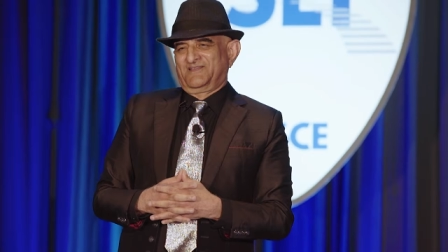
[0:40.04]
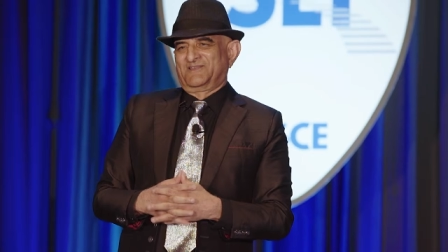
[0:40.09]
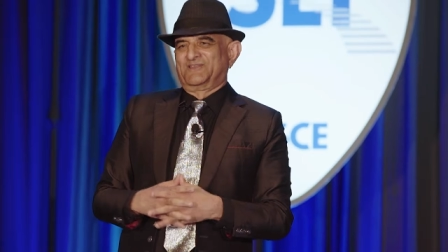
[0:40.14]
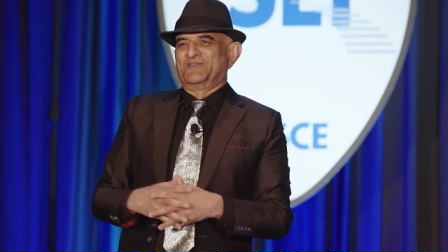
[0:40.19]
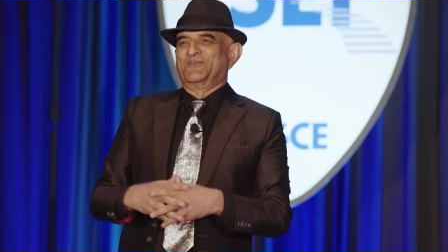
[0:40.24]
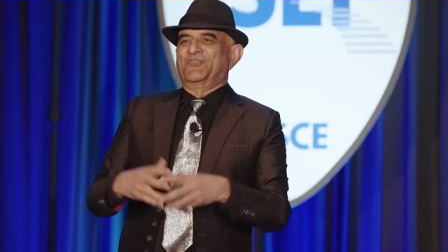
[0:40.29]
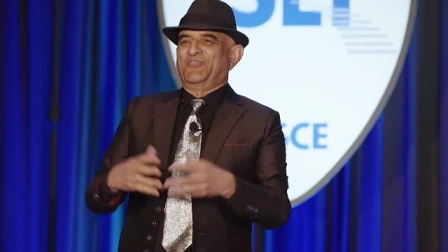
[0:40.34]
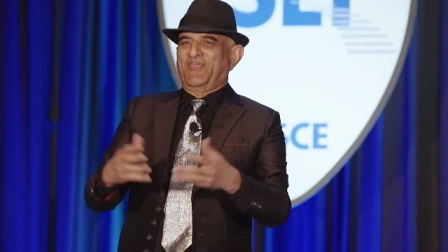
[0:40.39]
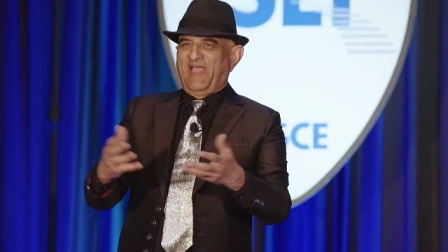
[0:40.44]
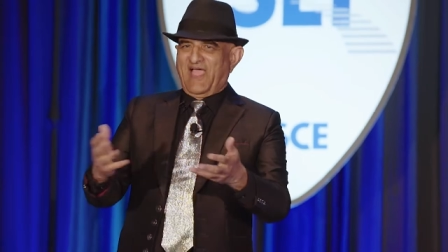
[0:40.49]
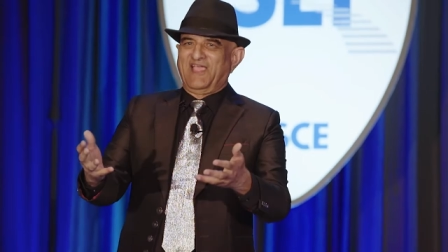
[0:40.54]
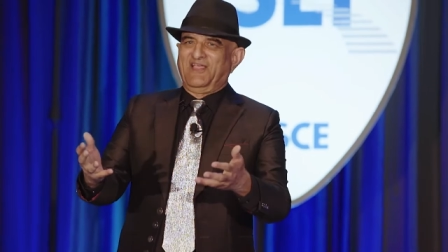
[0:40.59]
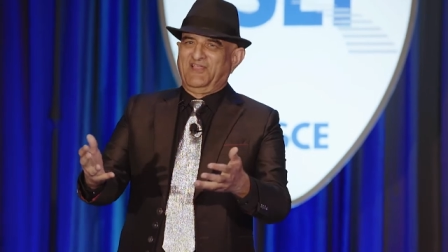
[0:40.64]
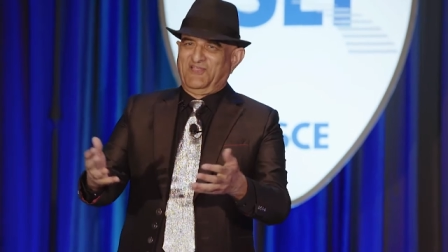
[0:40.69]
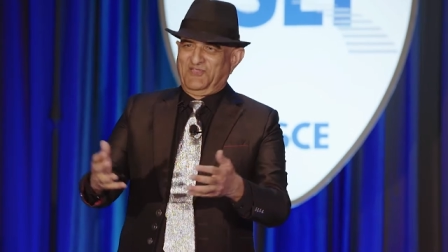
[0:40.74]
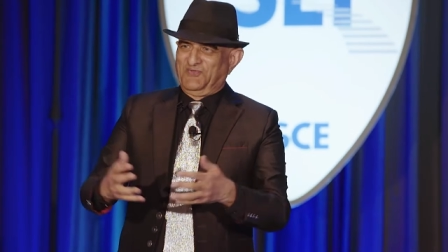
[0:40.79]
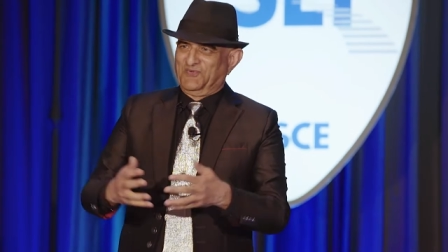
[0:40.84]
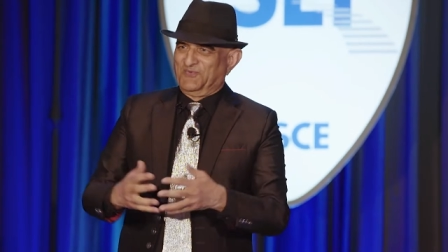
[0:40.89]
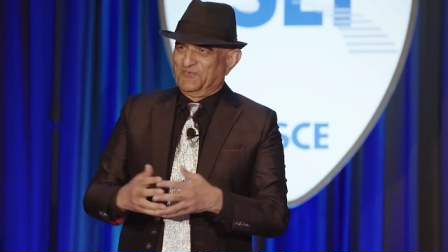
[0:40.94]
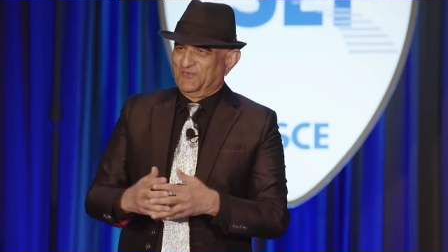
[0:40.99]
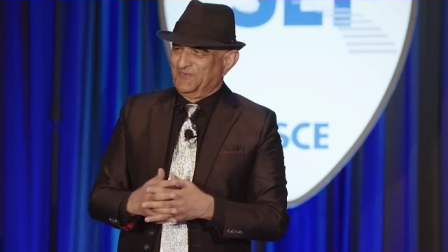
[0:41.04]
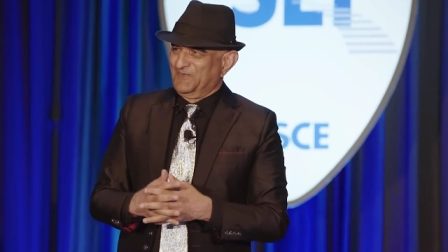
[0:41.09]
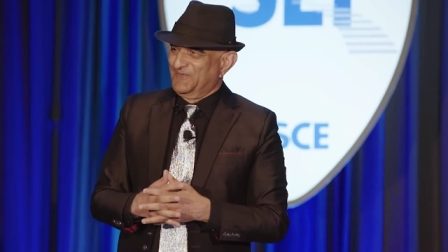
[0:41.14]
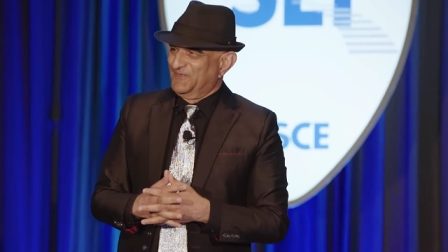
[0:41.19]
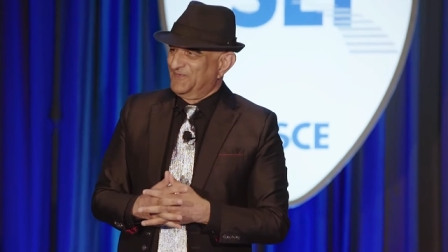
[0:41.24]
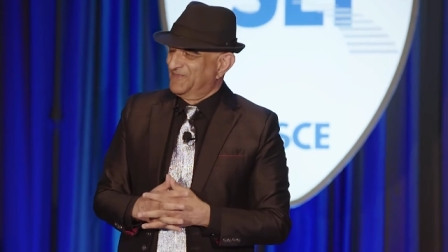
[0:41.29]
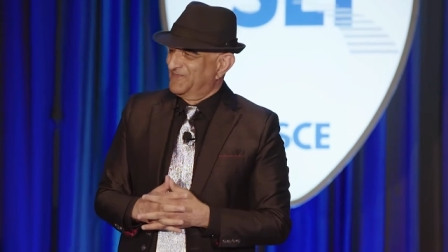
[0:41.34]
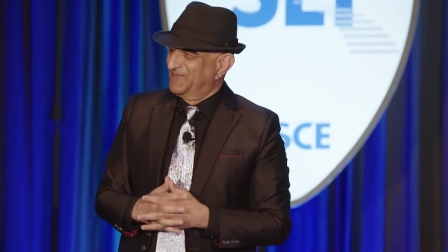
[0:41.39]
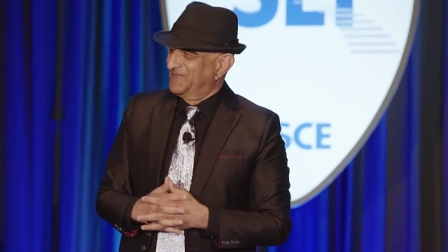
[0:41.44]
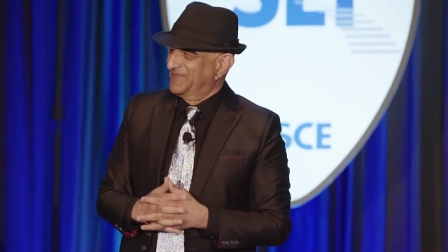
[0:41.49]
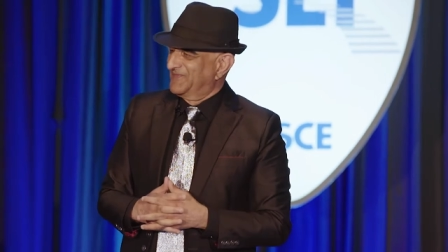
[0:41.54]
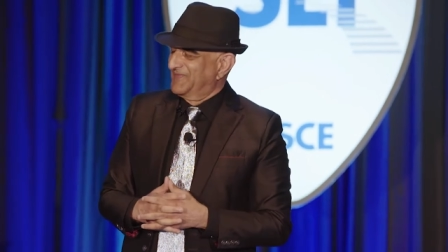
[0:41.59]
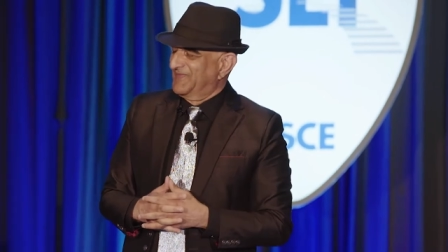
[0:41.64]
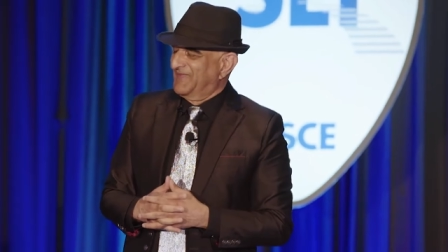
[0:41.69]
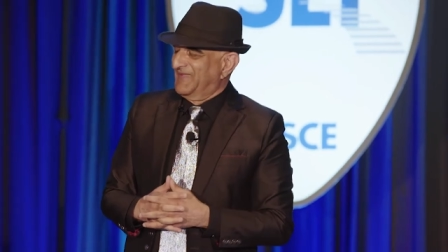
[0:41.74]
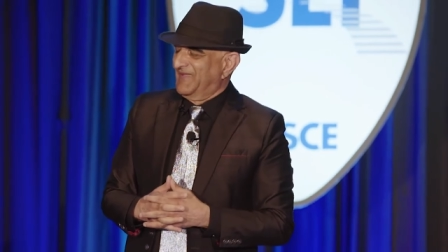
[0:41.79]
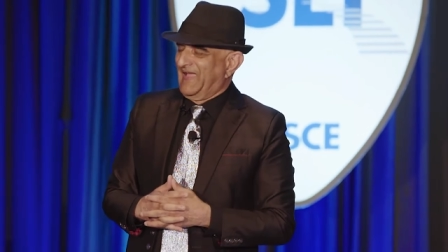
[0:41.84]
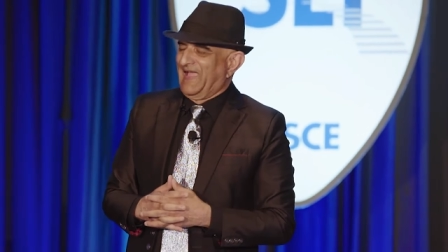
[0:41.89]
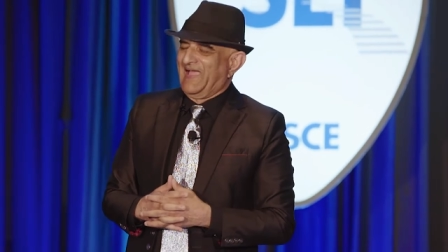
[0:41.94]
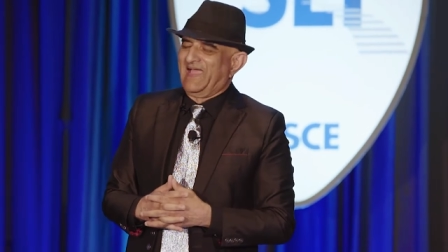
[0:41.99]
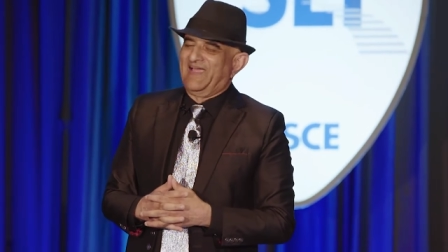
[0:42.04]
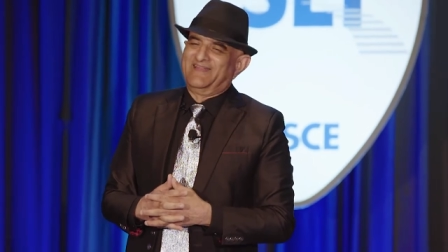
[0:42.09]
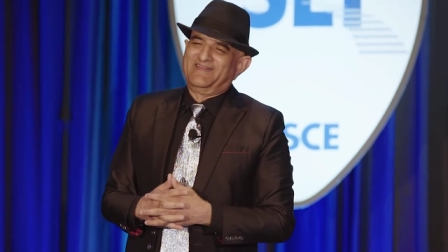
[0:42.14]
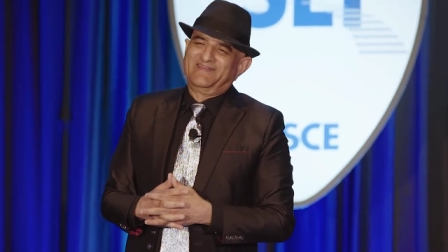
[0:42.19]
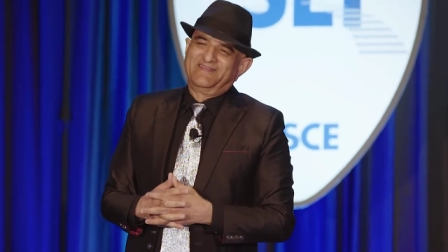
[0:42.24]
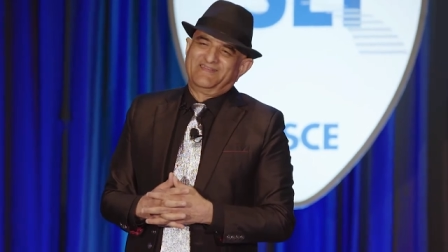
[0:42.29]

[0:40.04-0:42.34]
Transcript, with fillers: So thank you. And